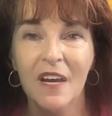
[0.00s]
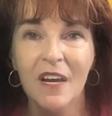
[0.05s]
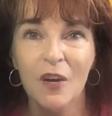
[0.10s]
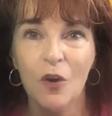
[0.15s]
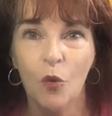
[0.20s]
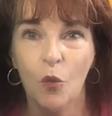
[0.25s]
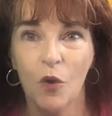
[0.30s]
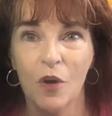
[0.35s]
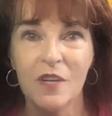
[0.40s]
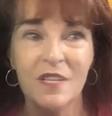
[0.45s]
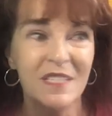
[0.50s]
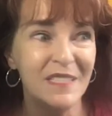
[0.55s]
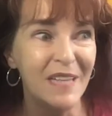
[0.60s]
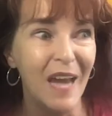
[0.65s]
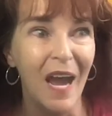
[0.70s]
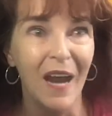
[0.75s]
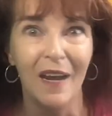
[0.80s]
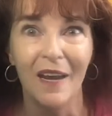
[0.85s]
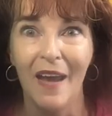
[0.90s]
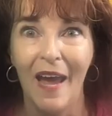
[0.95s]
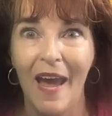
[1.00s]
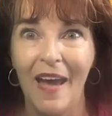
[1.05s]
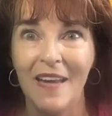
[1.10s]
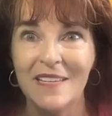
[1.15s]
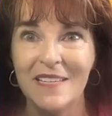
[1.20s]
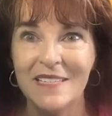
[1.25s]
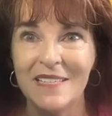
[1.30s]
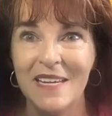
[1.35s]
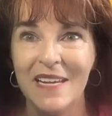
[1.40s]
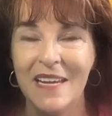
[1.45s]
were stuck
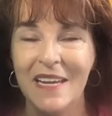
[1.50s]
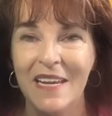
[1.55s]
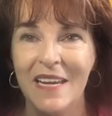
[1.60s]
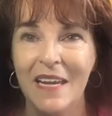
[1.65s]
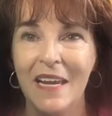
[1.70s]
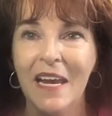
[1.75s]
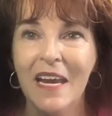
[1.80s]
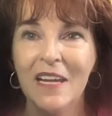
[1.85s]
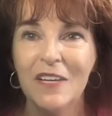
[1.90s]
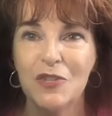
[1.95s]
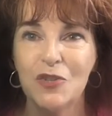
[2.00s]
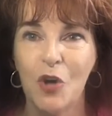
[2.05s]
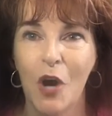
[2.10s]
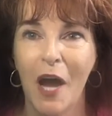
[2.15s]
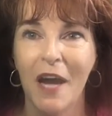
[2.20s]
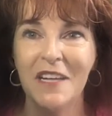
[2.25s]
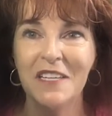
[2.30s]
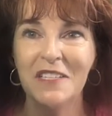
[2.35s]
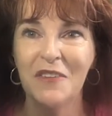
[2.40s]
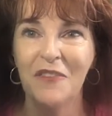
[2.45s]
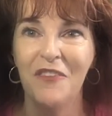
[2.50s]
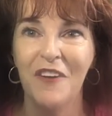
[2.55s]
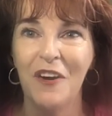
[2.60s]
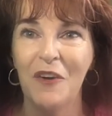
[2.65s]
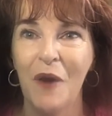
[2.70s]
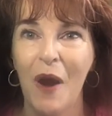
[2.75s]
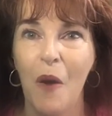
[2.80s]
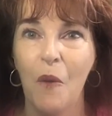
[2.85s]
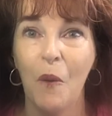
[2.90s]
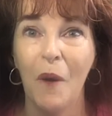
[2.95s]
at sea trying to
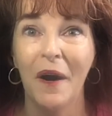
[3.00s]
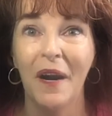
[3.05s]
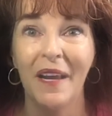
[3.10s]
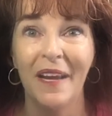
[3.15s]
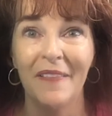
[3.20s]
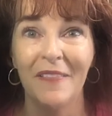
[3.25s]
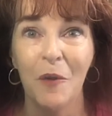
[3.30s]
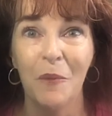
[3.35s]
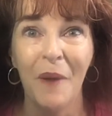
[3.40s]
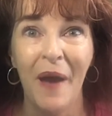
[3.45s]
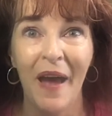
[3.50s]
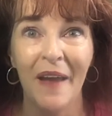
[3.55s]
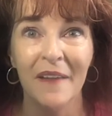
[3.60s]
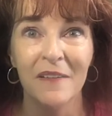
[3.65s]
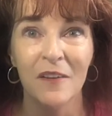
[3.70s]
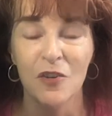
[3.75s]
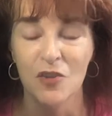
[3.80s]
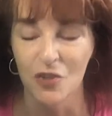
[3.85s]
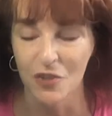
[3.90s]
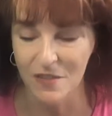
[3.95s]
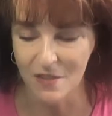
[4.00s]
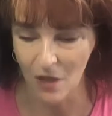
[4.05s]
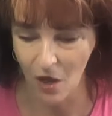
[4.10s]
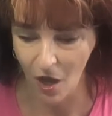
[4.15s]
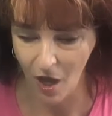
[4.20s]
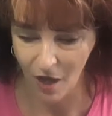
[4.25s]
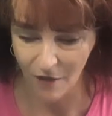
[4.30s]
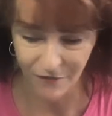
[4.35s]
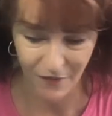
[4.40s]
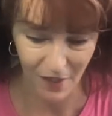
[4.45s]
figure out where to get their passengers
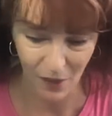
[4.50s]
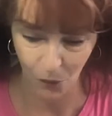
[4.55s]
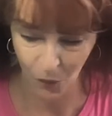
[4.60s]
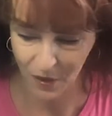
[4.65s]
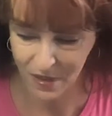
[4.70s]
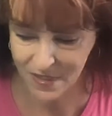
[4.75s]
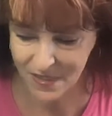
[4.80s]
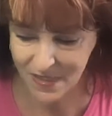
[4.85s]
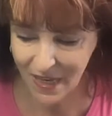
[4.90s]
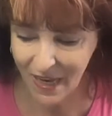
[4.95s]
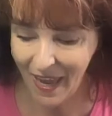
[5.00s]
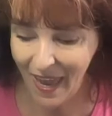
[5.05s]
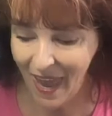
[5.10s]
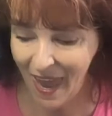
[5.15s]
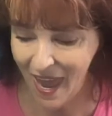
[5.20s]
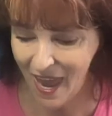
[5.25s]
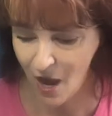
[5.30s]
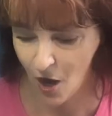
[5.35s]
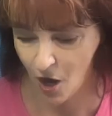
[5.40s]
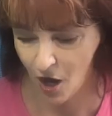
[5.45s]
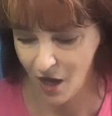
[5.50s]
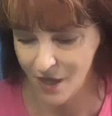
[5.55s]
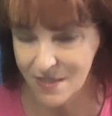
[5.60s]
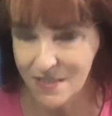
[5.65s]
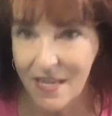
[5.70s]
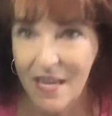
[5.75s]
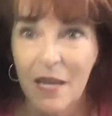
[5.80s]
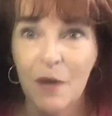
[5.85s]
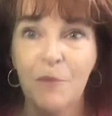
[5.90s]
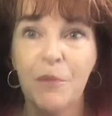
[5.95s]
off. It was
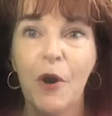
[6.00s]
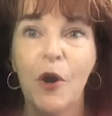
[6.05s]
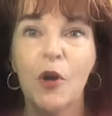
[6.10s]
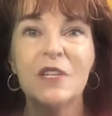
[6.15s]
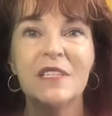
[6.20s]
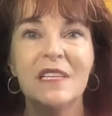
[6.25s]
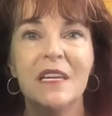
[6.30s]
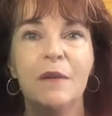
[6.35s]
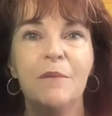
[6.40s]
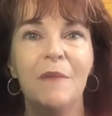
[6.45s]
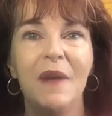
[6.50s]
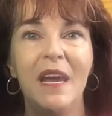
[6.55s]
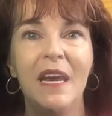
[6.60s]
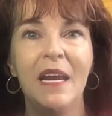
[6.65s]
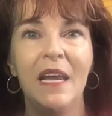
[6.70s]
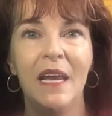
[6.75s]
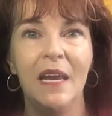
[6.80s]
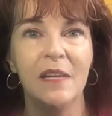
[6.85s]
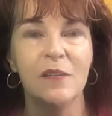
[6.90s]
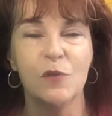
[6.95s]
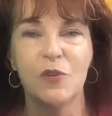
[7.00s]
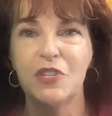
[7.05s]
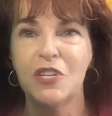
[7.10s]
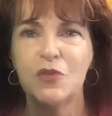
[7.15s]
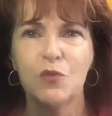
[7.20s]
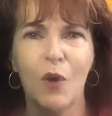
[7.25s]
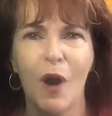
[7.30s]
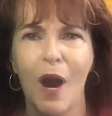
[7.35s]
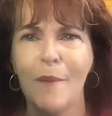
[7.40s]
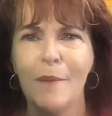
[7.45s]
chaos. In-person meetings, which
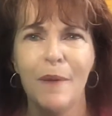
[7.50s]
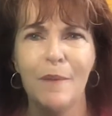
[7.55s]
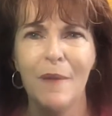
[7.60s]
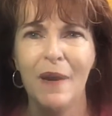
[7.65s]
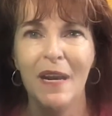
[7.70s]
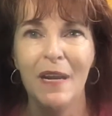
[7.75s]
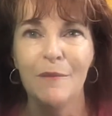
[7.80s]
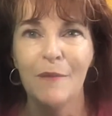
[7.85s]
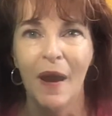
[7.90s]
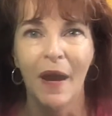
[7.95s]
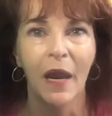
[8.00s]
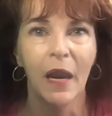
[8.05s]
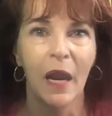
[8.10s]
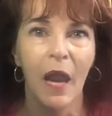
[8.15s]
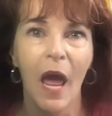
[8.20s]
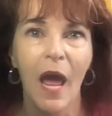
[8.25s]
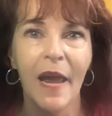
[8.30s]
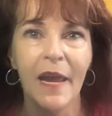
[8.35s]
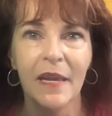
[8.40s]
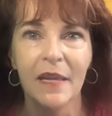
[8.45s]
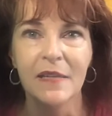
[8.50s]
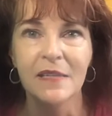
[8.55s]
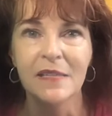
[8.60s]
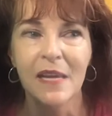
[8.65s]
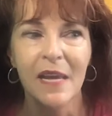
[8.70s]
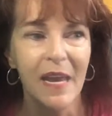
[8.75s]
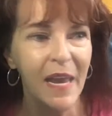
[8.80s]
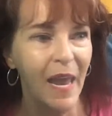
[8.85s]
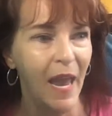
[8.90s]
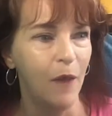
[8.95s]
is where I've been meeting my clients
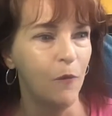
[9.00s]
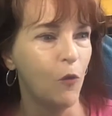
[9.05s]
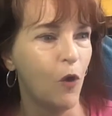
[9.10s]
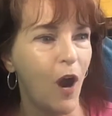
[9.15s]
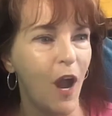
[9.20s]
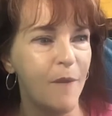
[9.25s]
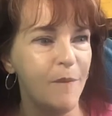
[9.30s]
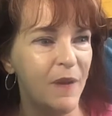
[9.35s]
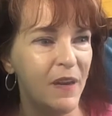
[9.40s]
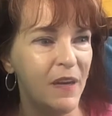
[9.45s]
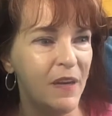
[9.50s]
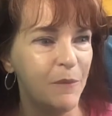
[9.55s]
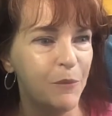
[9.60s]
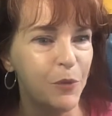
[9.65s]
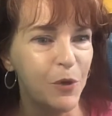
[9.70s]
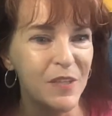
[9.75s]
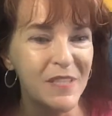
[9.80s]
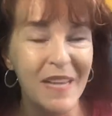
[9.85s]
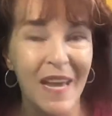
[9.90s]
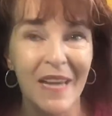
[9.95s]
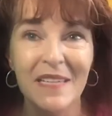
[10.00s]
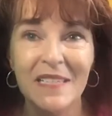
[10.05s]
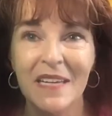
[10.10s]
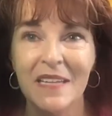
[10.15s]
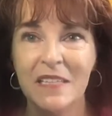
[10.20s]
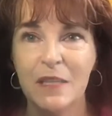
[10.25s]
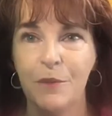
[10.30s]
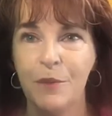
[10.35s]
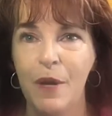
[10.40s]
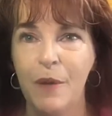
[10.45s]
and where I've been
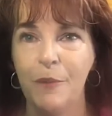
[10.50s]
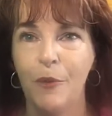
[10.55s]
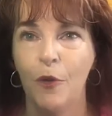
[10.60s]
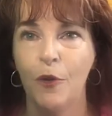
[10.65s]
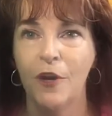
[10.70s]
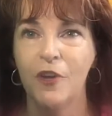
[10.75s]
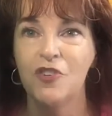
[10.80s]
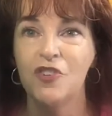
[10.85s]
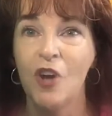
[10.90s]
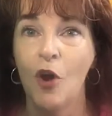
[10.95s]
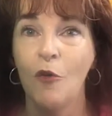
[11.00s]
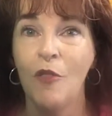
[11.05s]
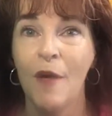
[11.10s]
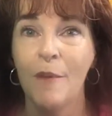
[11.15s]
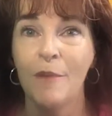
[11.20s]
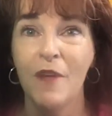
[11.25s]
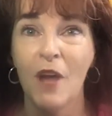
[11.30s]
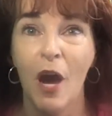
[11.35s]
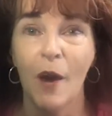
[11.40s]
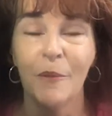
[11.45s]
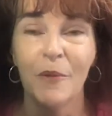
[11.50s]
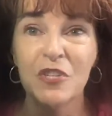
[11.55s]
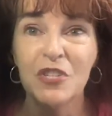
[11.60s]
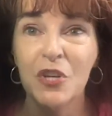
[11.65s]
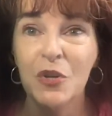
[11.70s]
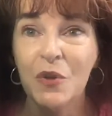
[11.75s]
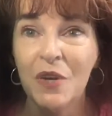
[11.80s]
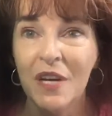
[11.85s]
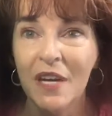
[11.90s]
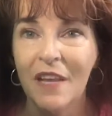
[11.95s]
presenting to people to show them the
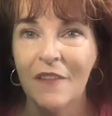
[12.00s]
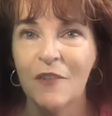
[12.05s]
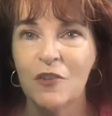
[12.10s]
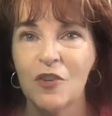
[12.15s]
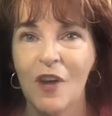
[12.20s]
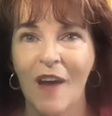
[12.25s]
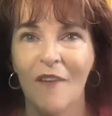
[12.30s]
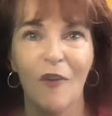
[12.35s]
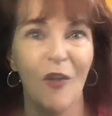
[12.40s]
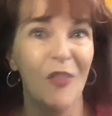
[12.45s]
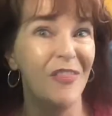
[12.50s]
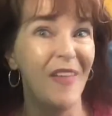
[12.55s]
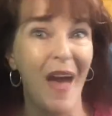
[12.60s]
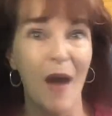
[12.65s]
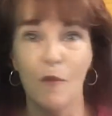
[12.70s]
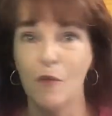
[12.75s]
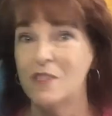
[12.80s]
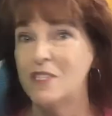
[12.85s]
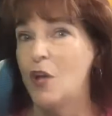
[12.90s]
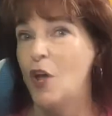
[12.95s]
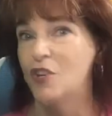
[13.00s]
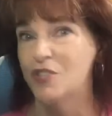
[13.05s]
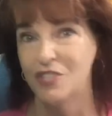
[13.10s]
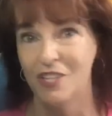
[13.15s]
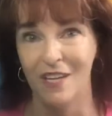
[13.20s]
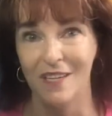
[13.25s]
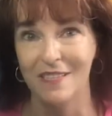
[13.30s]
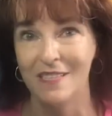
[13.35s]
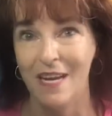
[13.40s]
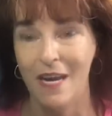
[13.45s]
opportunity of the travel, that was all
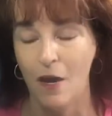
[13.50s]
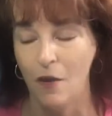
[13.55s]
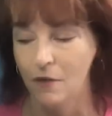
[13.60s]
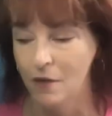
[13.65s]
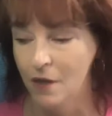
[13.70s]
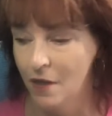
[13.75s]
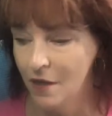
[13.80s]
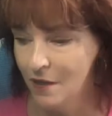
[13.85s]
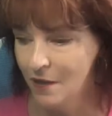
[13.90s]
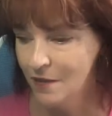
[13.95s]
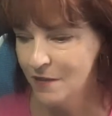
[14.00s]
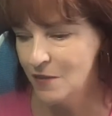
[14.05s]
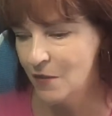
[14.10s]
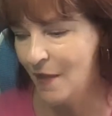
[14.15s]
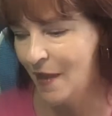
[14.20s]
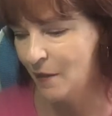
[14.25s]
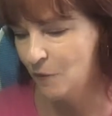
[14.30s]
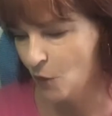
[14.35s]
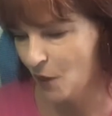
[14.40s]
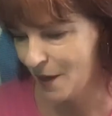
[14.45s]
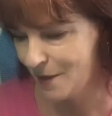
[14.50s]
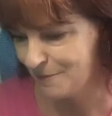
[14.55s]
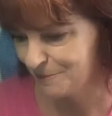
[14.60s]
shut down. So then what?